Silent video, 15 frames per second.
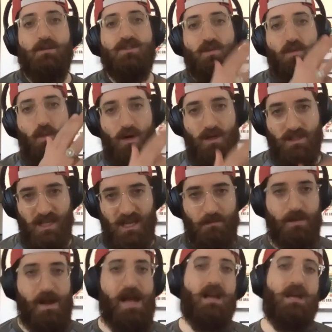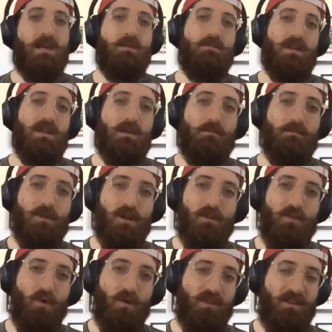So what is the impact going to be, 4
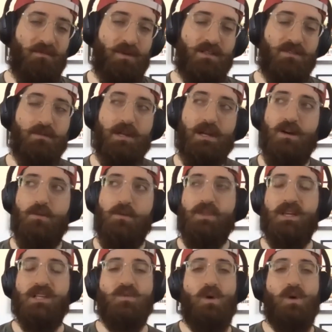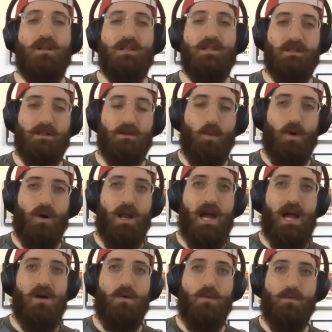or 5 months from now, as well as we're
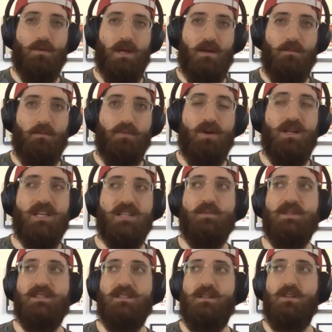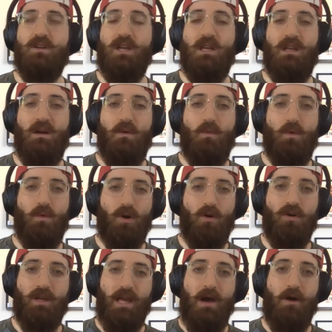now like pretty explicitly looking at what we're
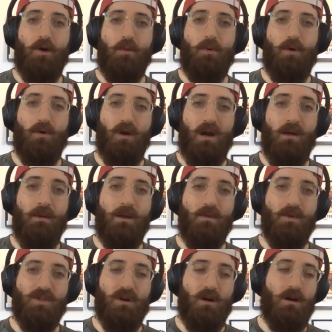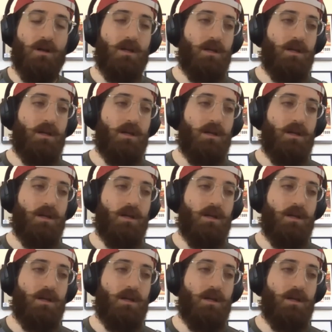calling counter programming, which are